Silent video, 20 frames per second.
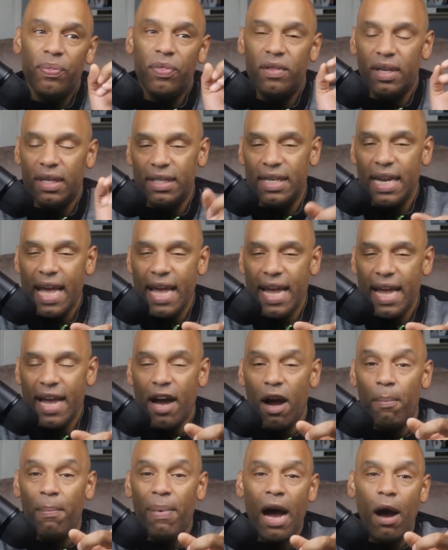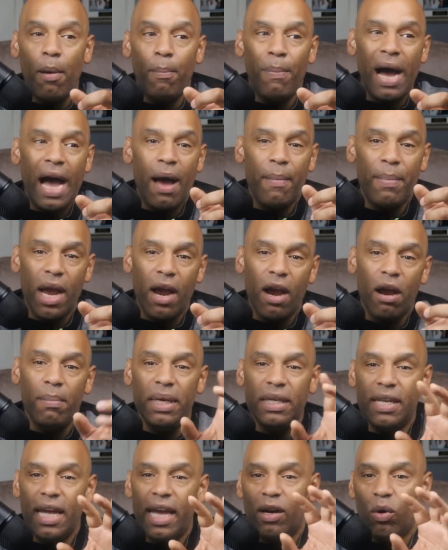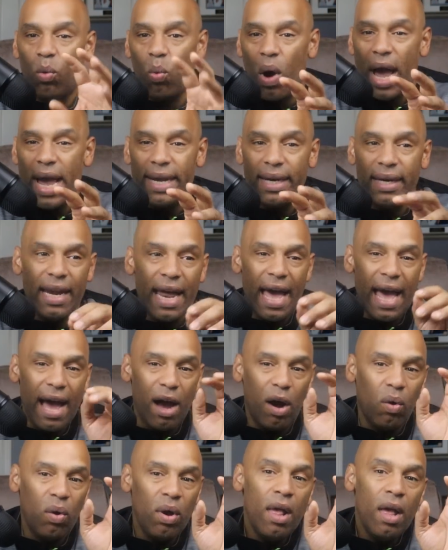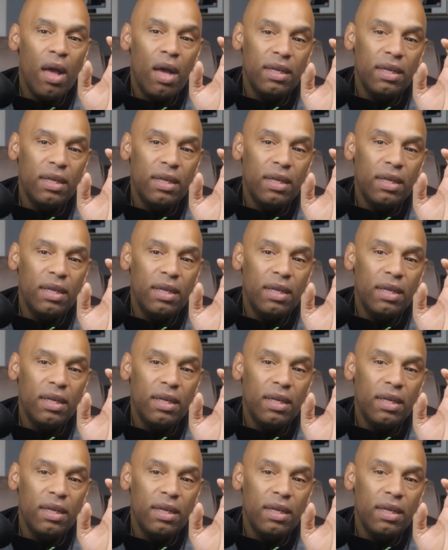today about Bob Arum and Dana White how